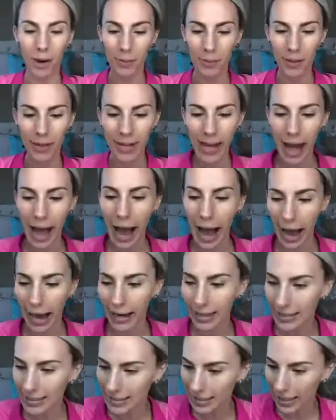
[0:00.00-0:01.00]
We're gonna
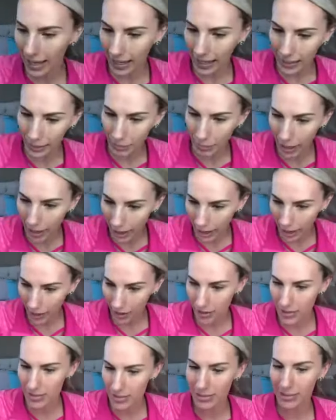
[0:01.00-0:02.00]
act like my hair
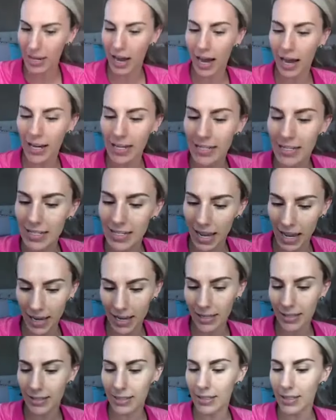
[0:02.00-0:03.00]
is not
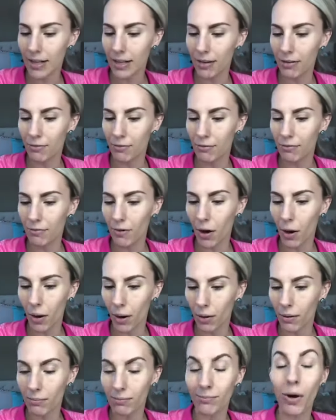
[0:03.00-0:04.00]
days
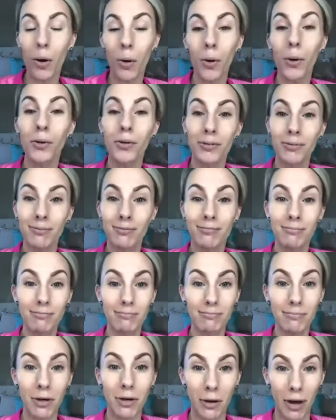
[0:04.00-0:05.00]
old,
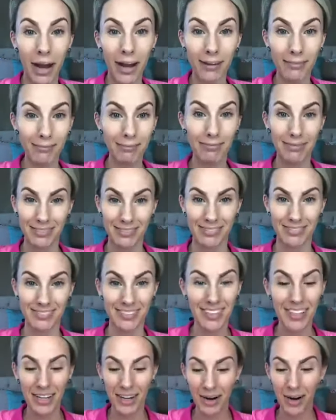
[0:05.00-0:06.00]
okay?
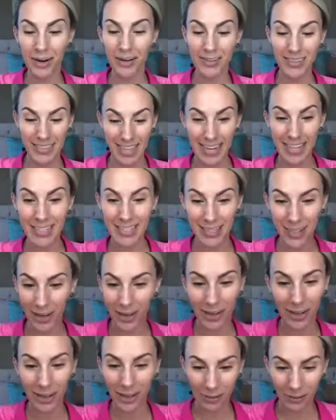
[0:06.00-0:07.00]
Or days
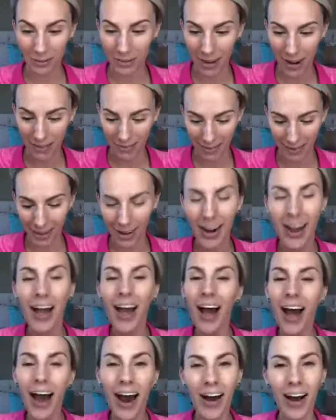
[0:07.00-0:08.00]
dirty or whatever.
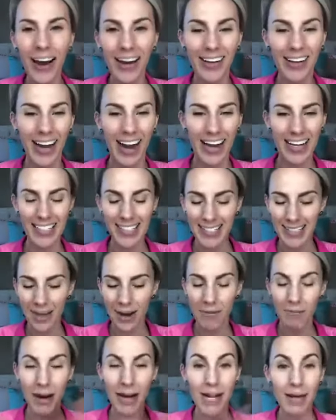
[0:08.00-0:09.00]
All right, you guys. So
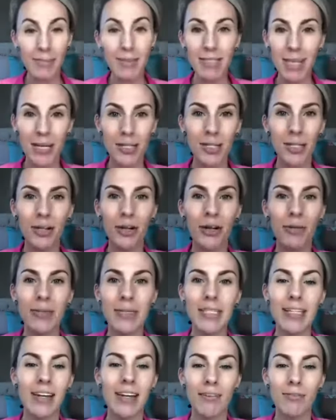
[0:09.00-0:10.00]
my name is Ashley
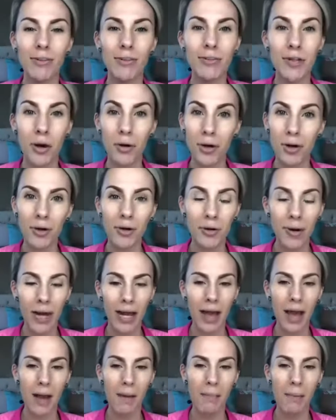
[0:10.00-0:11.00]
Locomassini. If you don't know who I
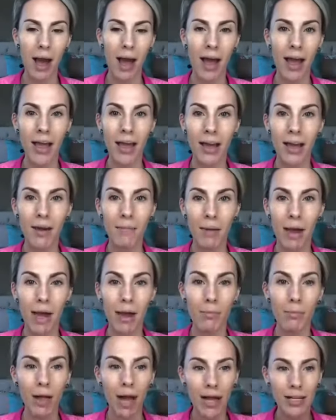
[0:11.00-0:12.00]
am a
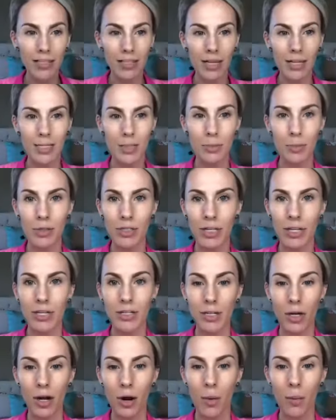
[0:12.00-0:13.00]
Black Status
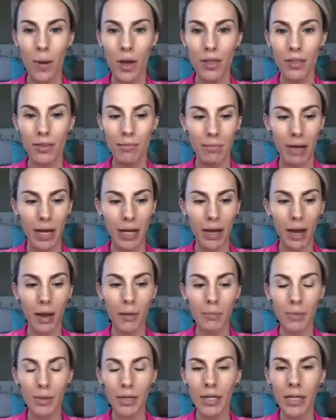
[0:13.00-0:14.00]
presenter with my
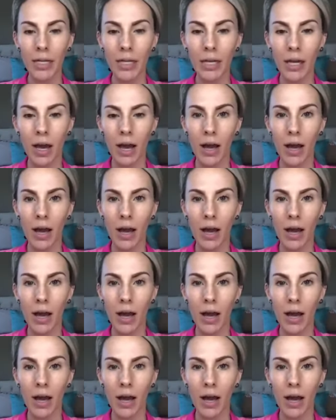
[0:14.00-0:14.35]
company.